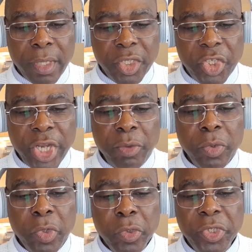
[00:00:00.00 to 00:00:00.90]
Seun
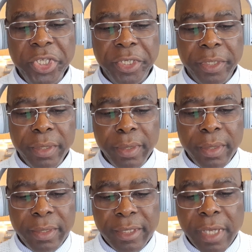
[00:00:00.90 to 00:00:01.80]
Kuti,
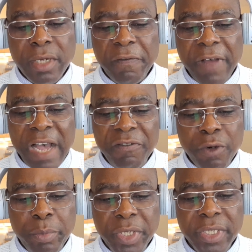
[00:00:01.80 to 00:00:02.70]
son of
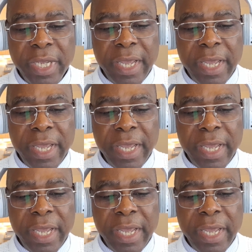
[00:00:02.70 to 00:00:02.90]
Afrobeat